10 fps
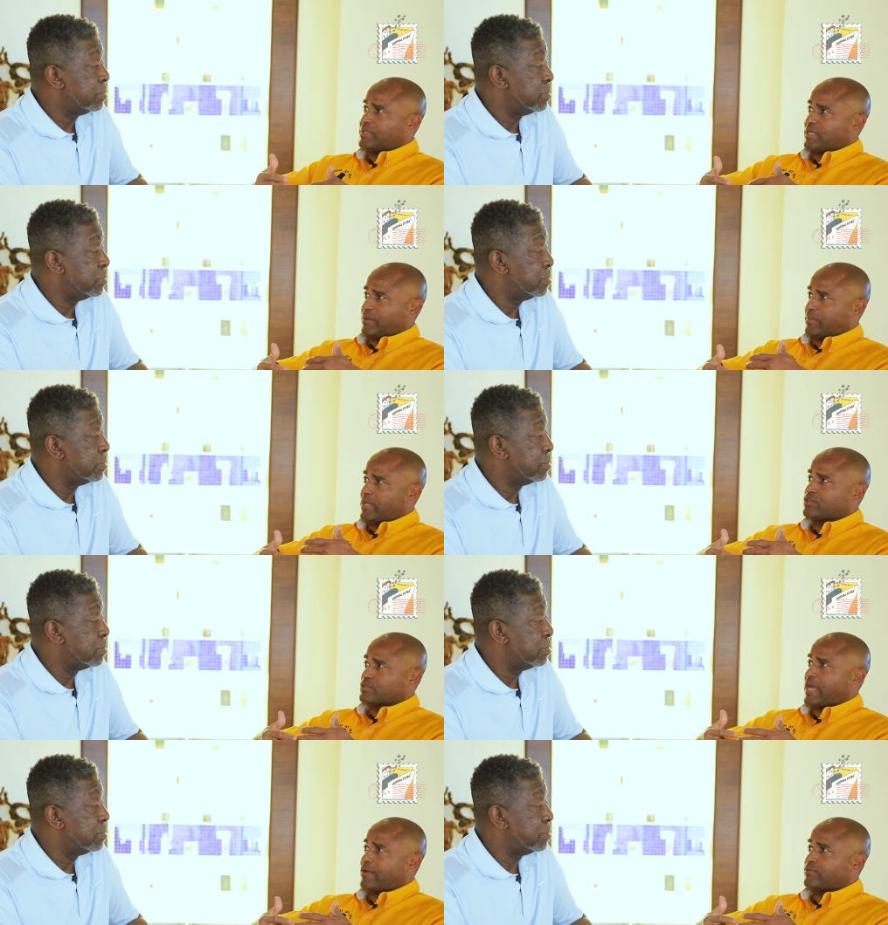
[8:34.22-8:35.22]
Speaker 1: and denominations
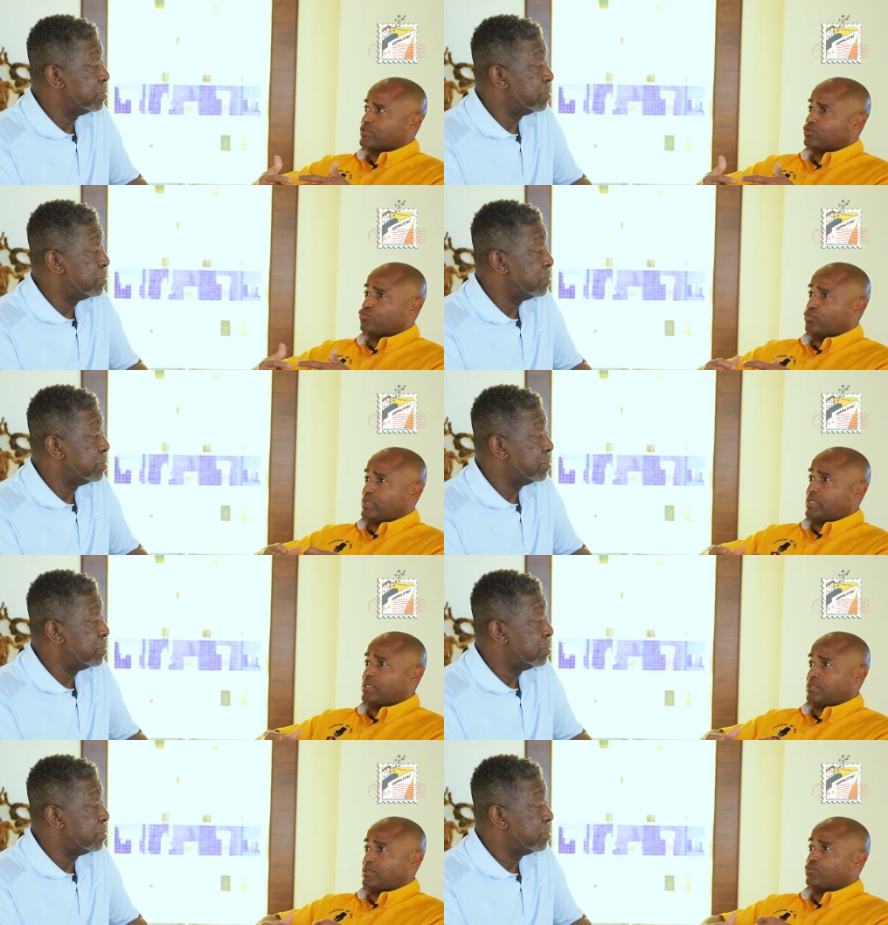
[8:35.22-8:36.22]
are having to
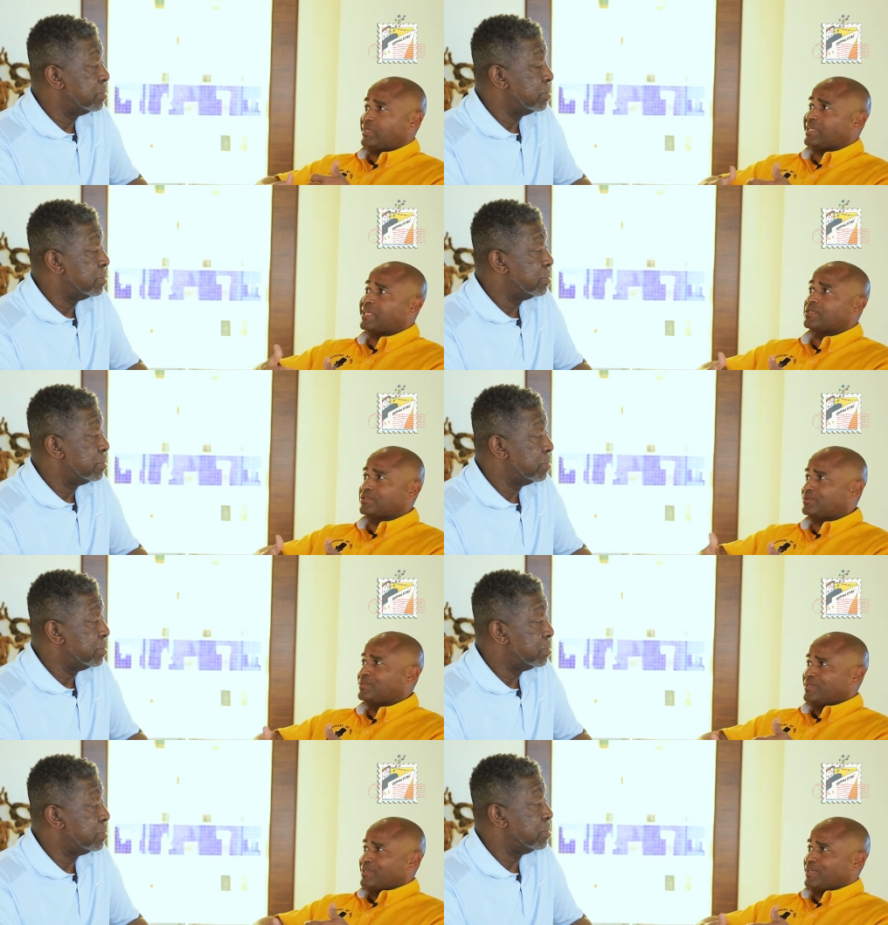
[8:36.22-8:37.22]
re, rekindle
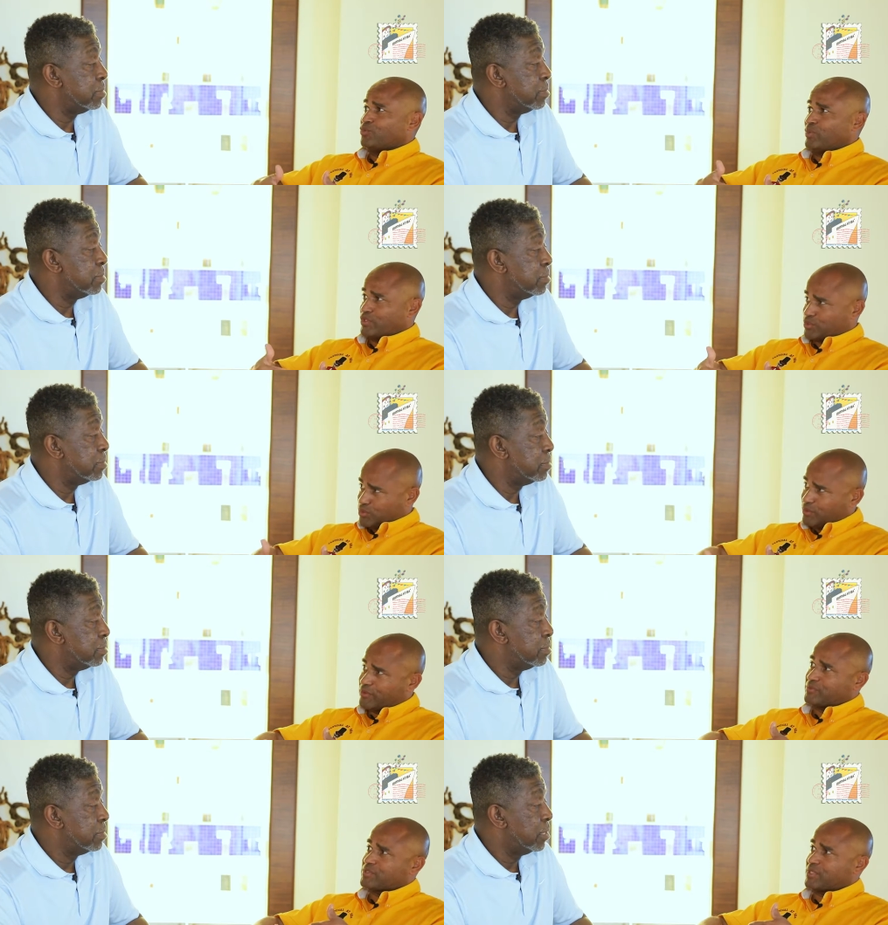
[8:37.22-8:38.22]
and retool
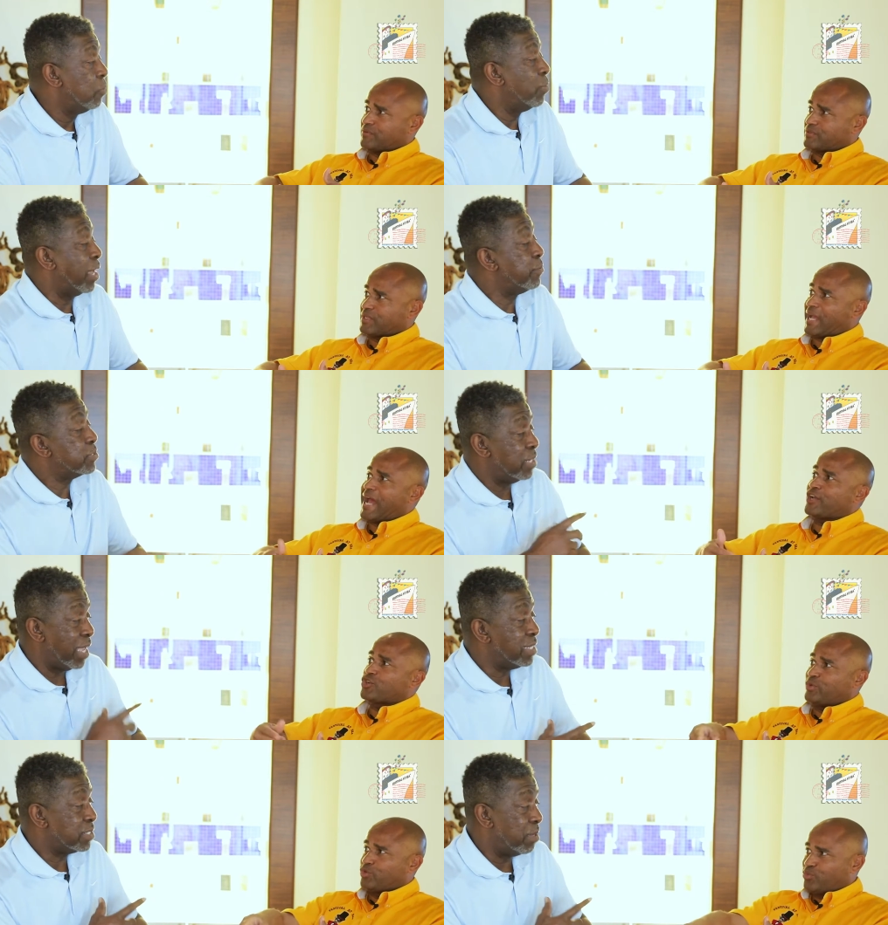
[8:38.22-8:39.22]
themselves well, say, how
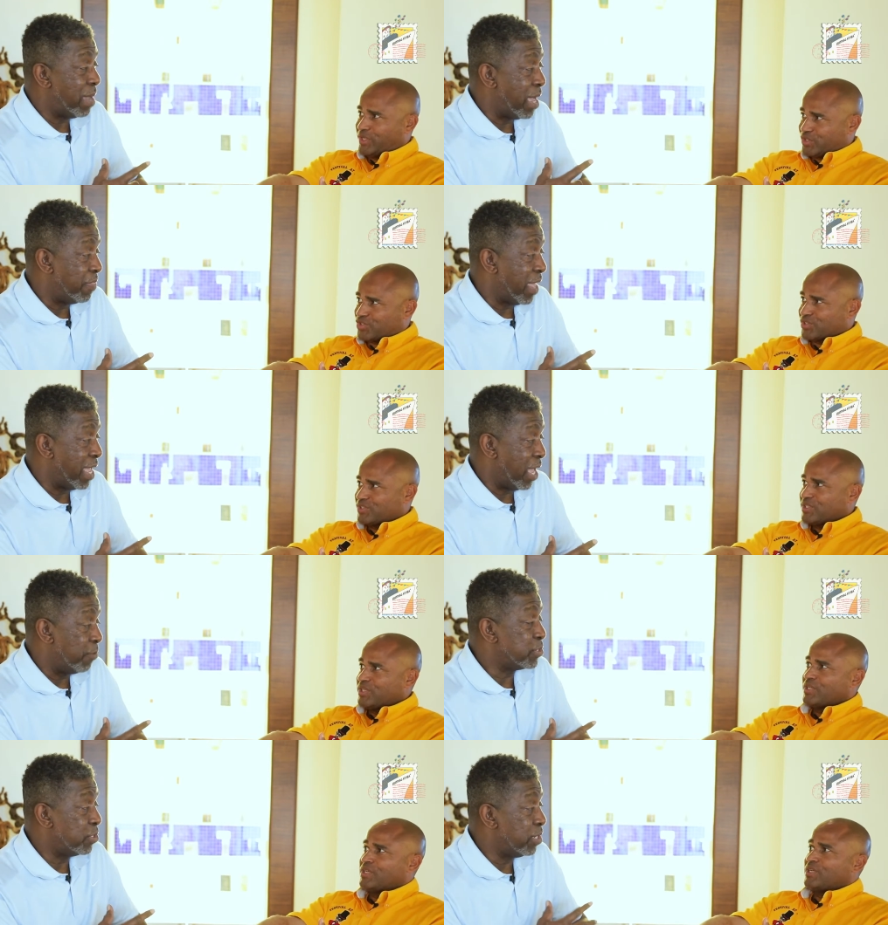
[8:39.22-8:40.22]
do we reach? that. I
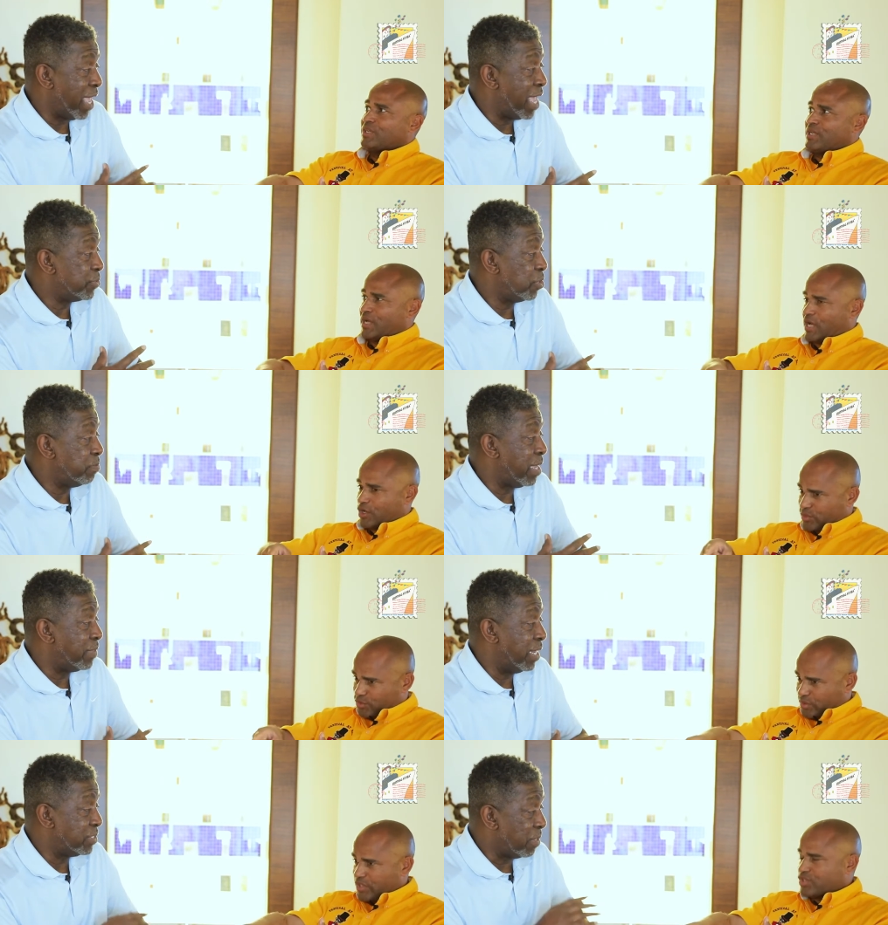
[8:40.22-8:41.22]
Speaker 2: was going to ask how do we
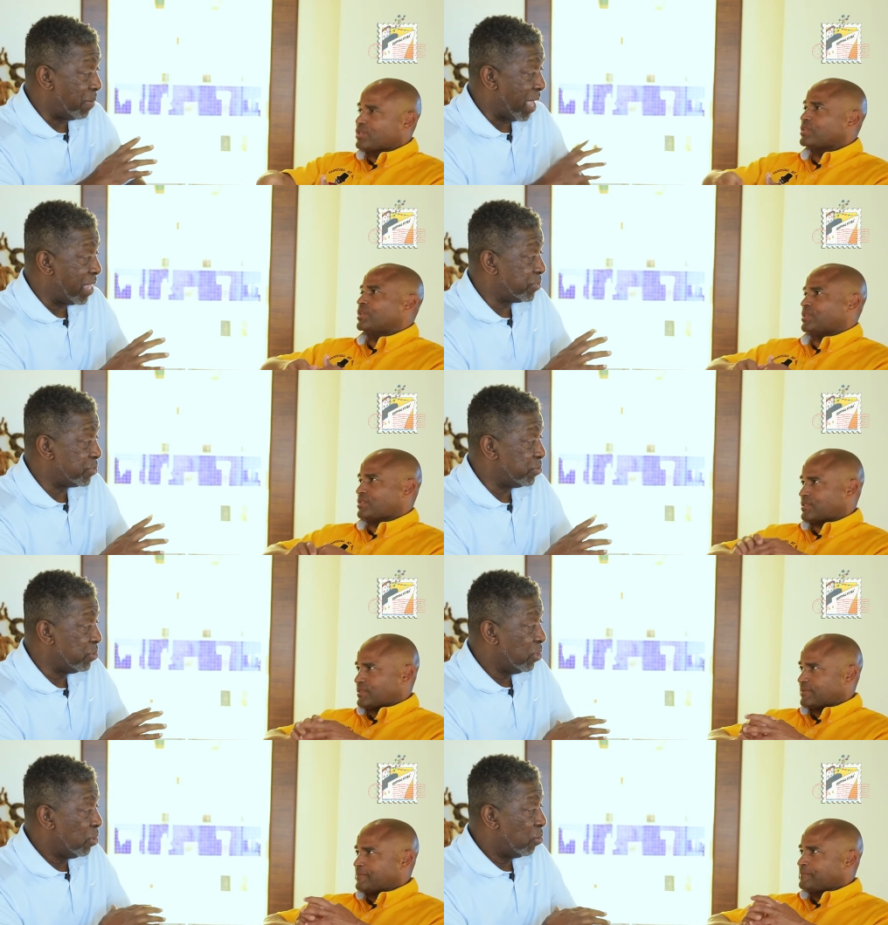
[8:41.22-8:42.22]
that. reach as a pastor, this?
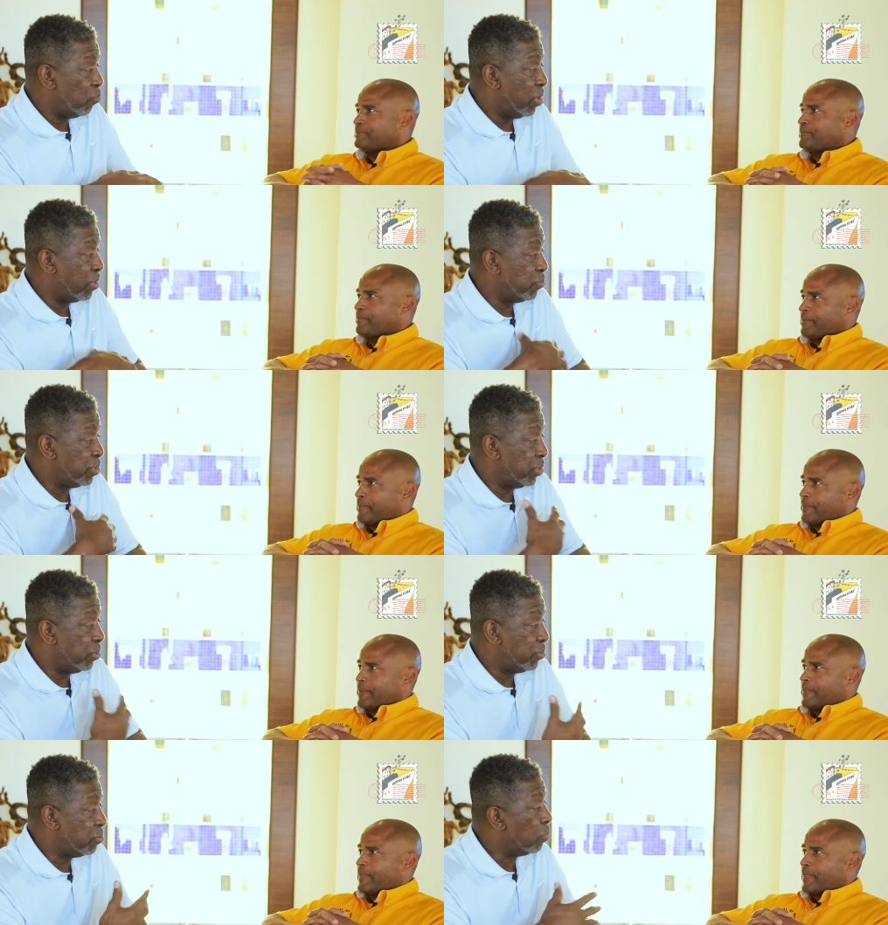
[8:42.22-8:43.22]
what would
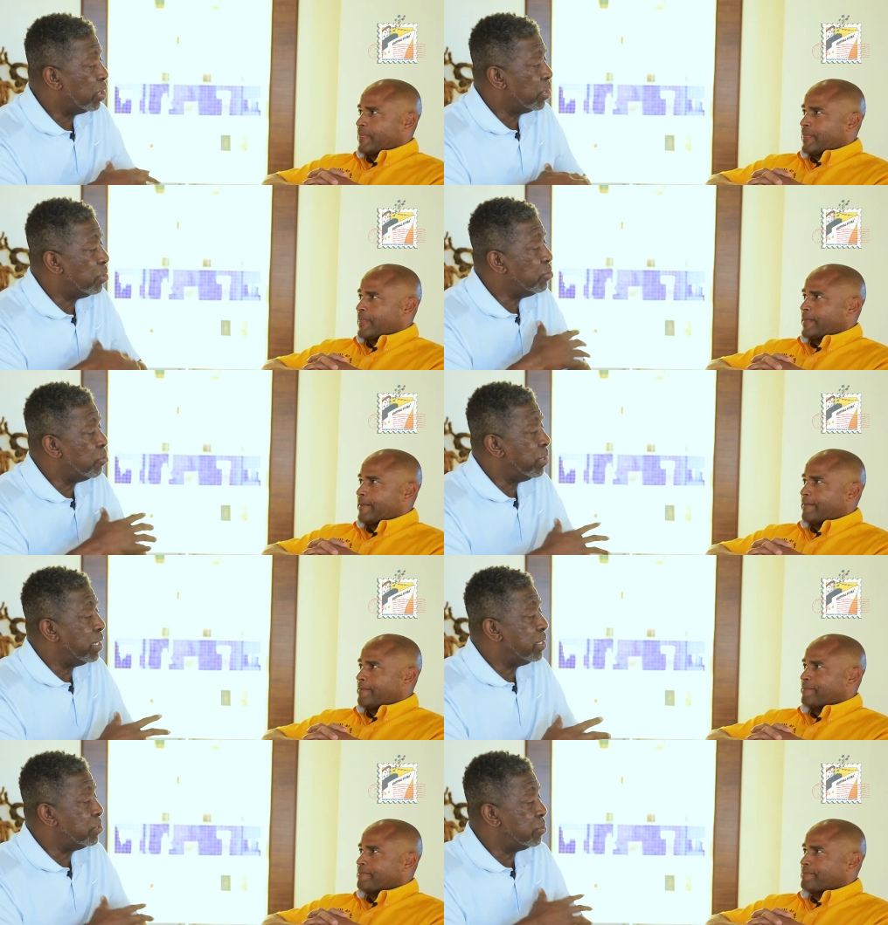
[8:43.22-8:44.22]
you do or what are you
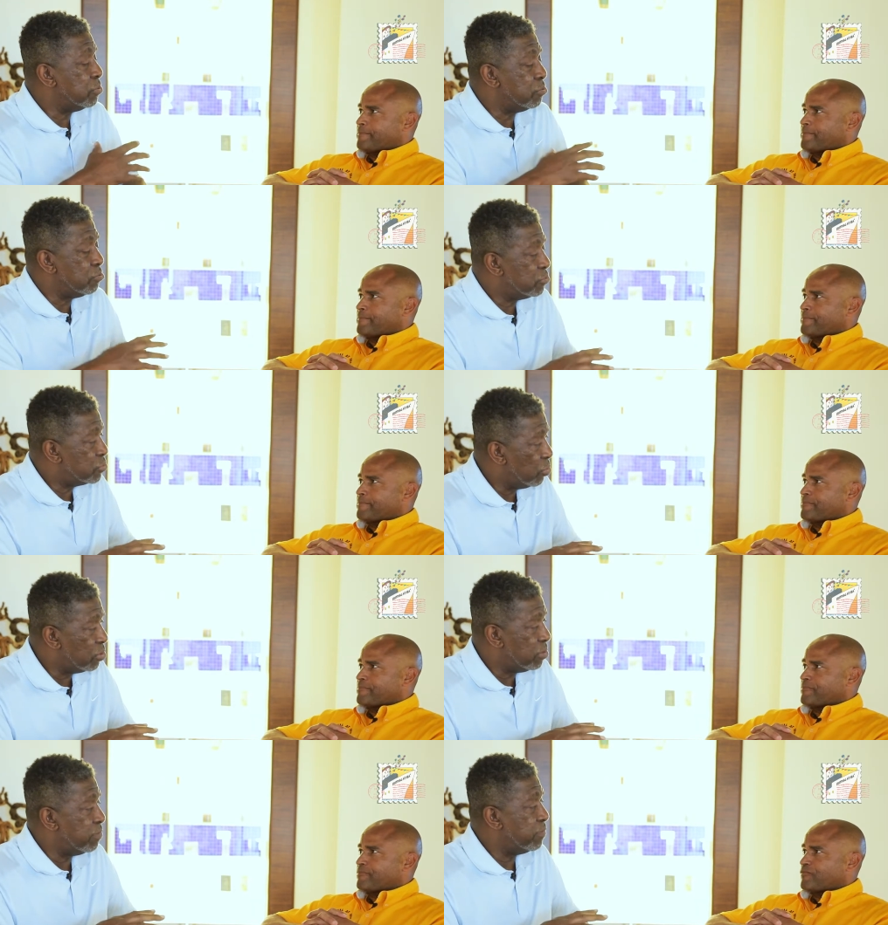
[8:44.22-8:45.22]
doing to sort
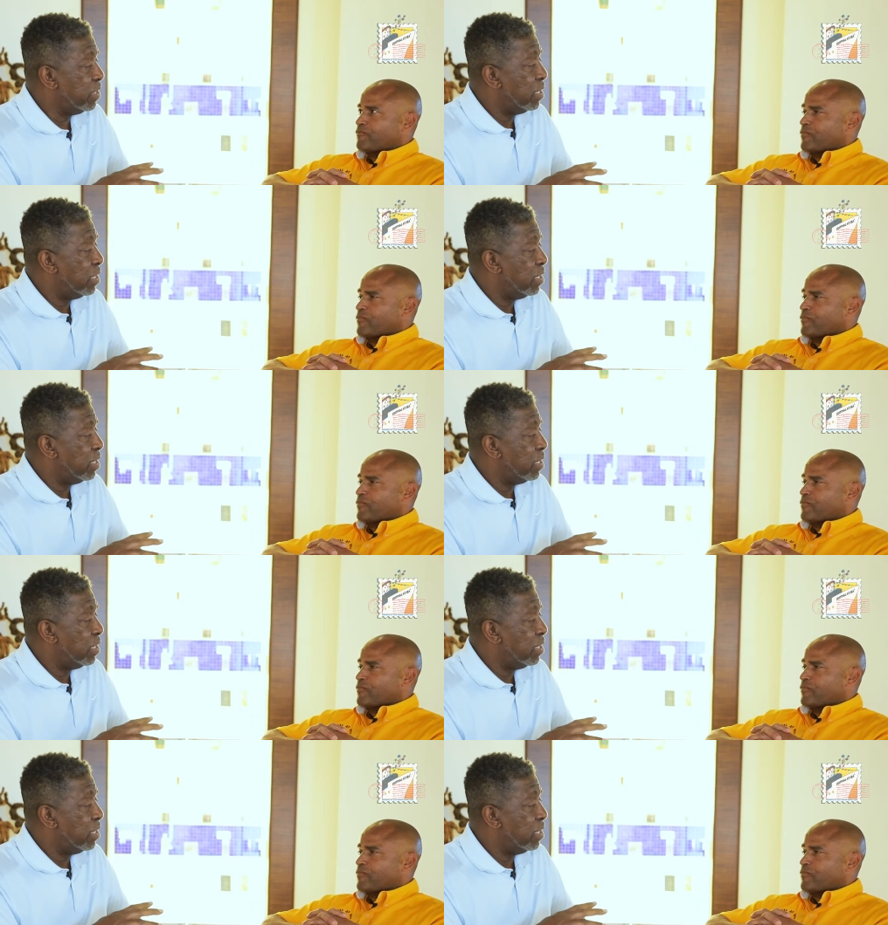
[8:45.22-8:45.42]
of